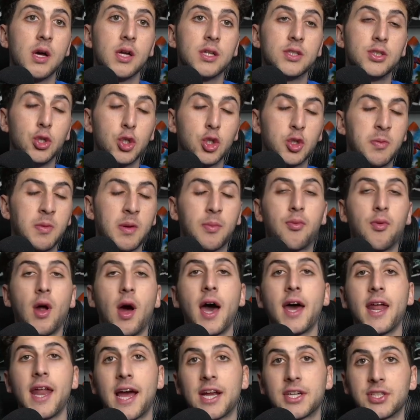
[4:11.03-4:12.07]
Deuce
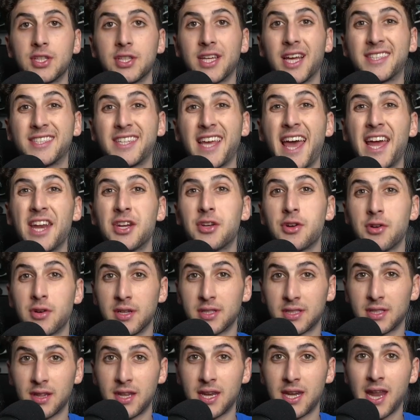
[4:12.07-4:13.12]
McBride actually gets entered
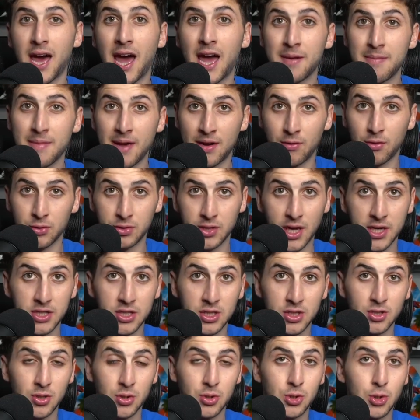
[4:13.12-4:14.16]
into the 9-man rotation.
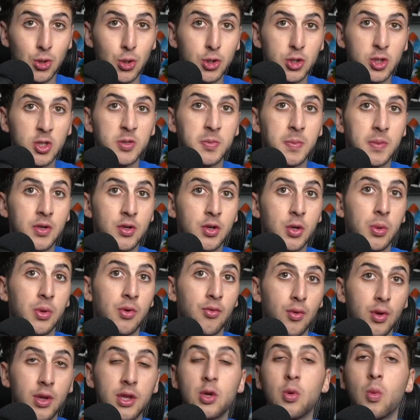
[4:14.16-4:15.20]
So Deuce has been doing
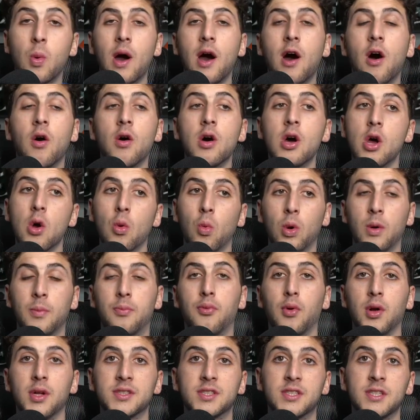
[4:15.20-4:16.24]
really well with
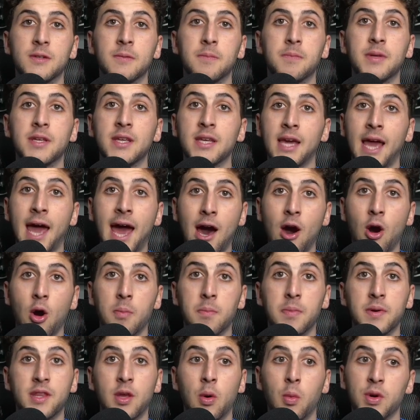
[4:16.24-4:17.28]
Brunson being out.
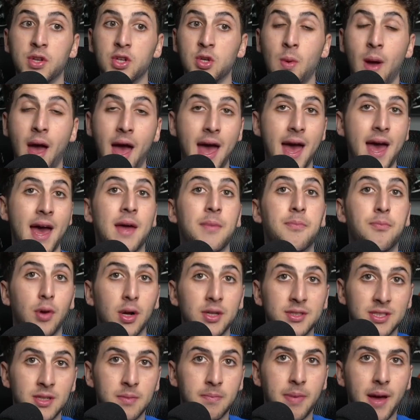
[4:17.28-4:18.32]
But then when you add
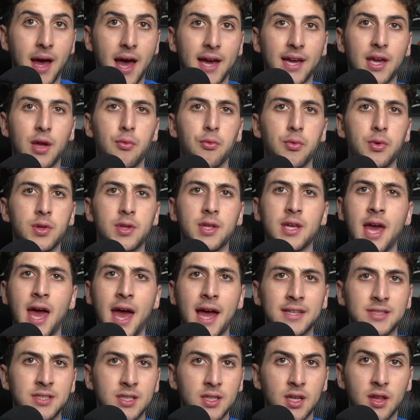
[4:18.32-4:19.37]
Brunson back, it really
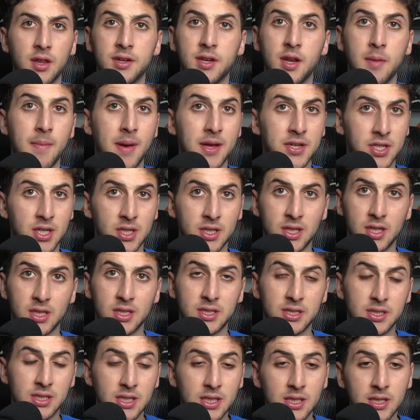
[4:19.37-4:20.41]
adds another dimension to this
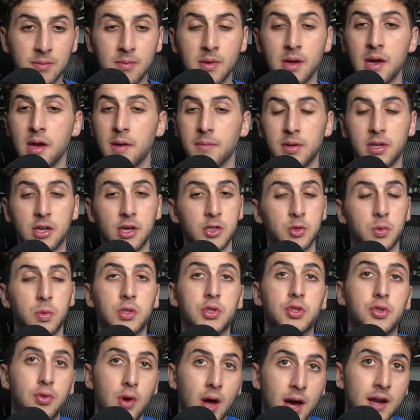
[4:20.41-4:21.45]
team because we're
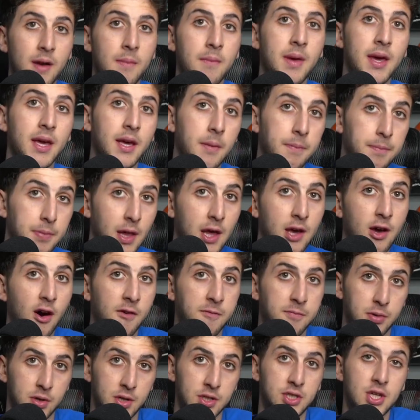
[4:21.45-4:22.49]
trying to make a playoff
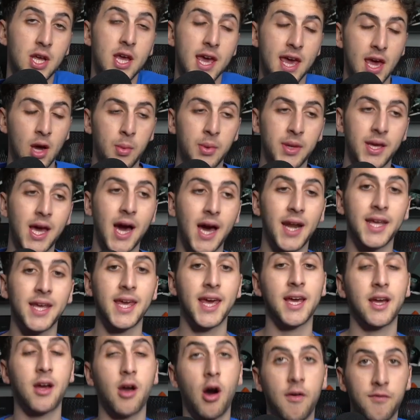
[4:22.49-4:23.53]
push and we got to
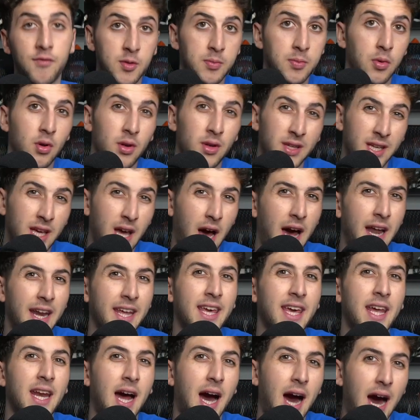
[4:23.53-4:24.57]
get comfortable and kind of
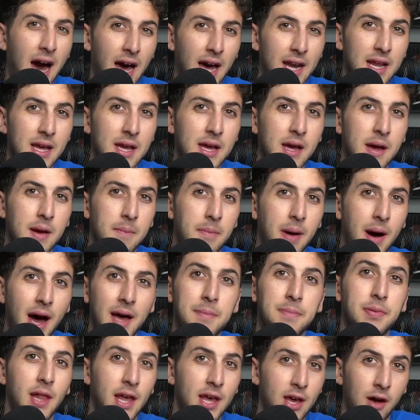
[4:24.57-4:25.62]
get hot by
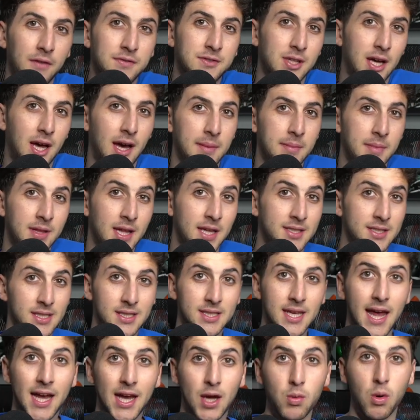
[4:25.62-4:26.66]
playoff time. And that's
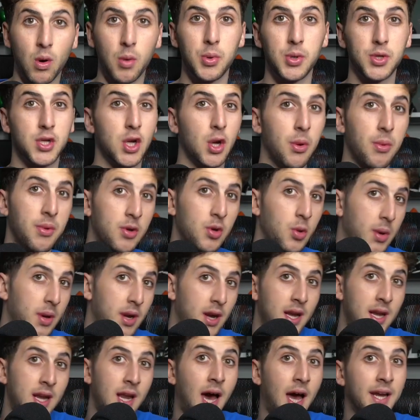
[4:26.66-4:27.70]
exactly what we're doing. We had a
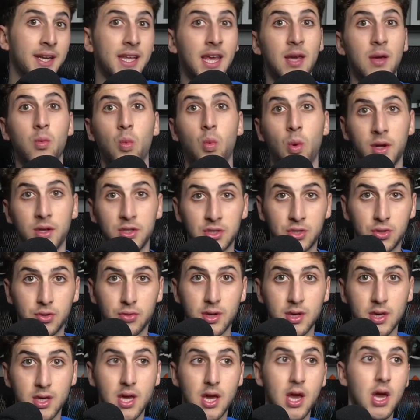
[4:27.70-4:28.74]
9-game win
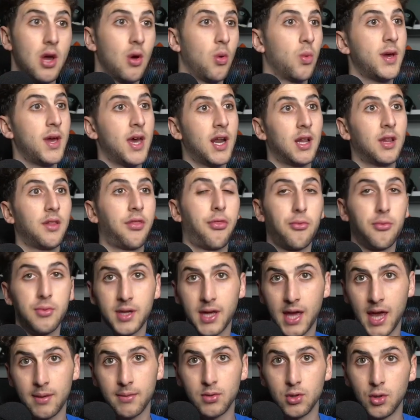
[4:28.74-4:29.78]
streak. We had a
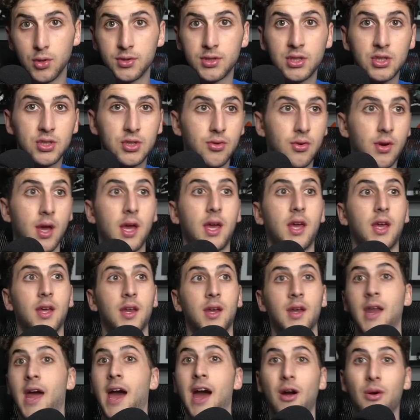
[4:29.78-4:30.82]
3-game losing streak.
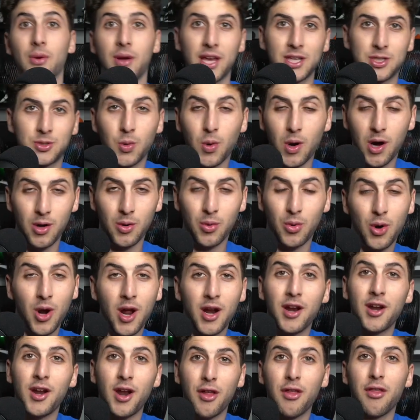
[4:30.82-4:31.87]
Now guess what? We're on
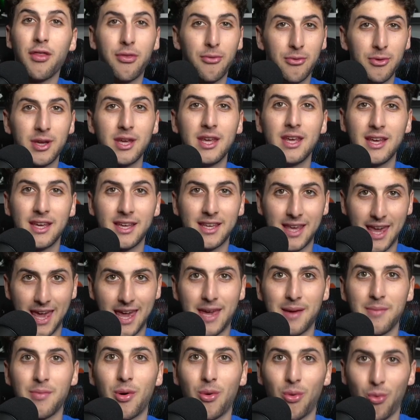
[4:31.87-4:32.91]
another
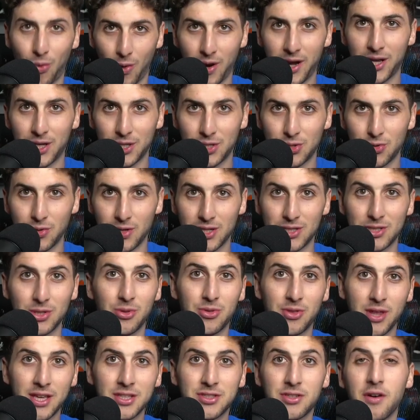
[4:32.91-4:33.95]
3-game winning streak. So
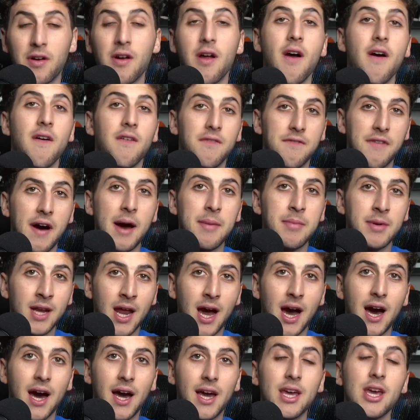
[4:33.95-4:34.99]
things are vibing
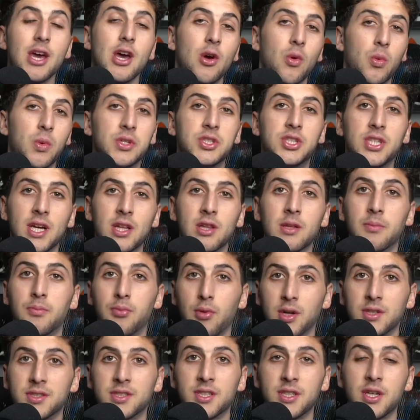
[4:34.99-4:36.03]
high with Jalen
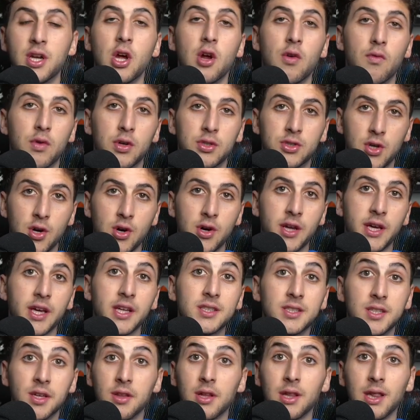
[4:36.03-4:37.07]
Brunson returning
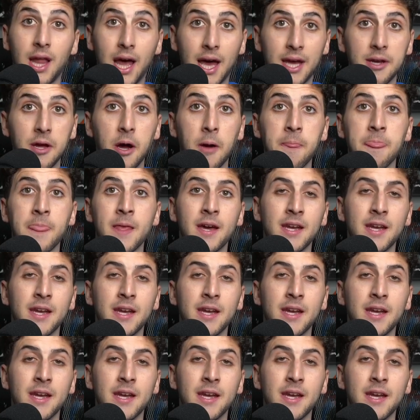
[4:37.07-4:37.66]
to the lineup.